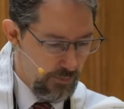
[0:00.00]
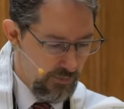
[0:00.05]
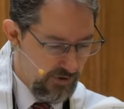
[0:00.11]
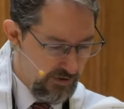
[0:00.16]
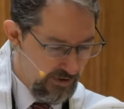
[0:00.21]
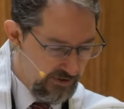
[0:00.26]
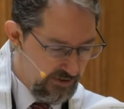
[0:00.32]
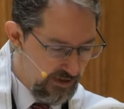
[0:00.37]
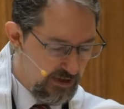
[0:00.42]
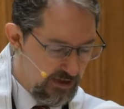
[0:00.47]

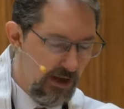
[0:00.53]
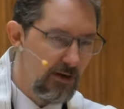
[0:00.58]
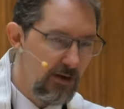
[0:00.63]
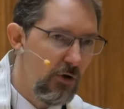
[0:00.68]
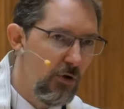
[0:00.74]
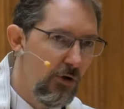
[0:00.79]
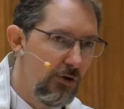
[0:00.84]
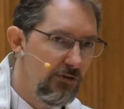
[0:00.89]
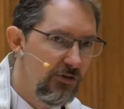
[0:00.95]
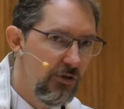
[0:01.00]
But is it not
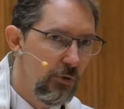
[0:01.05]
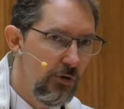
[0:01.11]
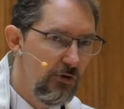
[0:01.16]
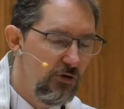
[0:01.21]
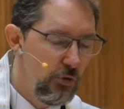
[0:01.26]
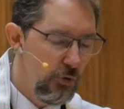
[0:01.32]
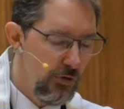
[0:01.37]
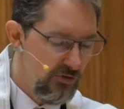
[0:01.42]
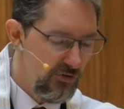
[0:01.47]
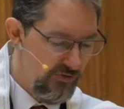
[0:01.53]
also a
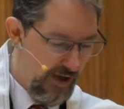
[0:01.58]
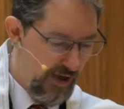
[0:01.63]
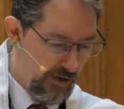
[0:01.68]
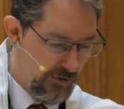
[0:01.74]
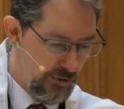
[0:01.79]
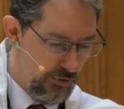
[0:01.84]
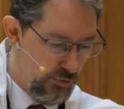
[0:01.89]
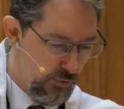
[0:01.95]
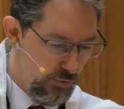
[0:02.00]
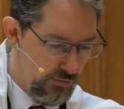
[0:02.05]
Jewish
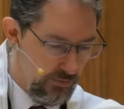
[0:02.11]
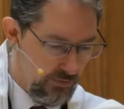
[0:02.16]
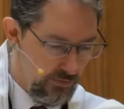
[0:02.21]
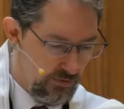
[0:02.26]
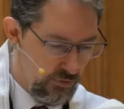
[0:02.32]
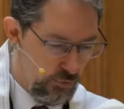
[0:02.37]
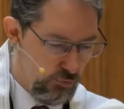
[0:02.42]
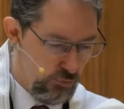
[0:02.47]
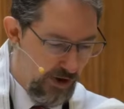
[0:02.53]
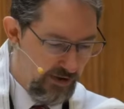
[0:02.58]
value
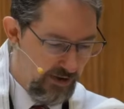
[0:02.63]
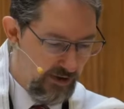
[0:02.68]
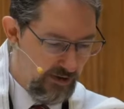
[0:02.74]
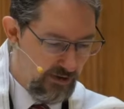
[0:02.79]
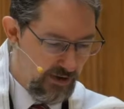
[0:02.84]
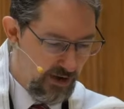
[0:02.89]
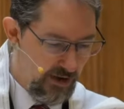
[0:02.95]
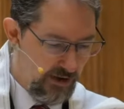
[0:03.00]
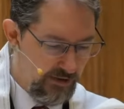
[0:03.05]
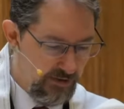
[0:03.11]
to
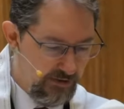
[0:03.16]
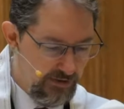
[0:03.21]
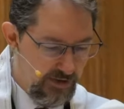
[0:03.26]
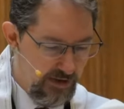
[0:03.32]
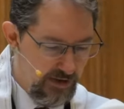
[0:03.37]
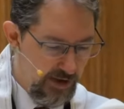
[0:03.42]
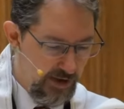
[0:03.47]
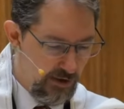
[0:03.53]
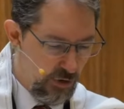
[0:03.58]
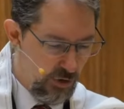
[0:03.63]
recognize
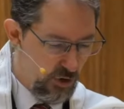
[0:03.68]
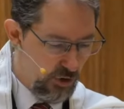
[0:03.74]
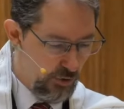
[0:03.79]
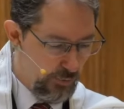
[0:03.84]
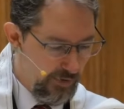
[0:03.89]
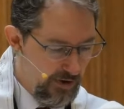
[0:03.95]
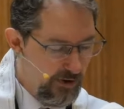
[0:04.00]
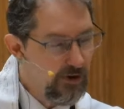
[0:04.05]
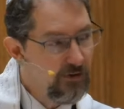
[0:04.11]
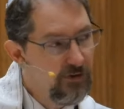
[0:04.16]
that not all
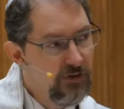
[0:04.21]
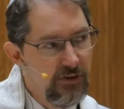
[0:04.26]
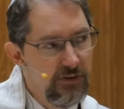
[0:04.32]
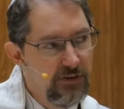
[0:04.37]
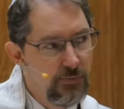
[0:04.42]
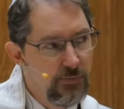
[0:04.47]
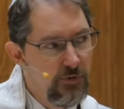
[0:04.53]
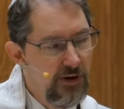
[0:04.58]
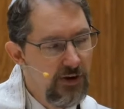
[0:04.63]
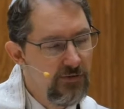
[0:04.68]

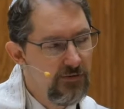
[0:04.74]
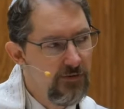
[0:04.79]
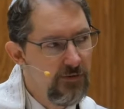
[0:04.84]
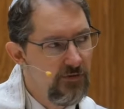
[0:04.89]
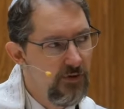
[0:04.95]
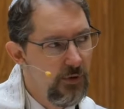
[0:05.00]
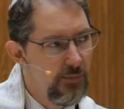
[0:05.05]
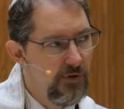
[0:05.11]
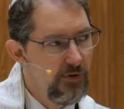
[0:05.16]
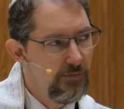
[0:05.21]
marriages bring
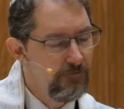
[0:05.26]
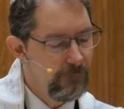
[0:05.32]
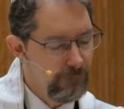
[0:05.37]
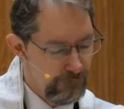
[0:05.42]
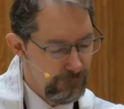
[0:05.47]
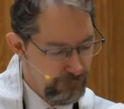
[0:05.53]
fulfillment?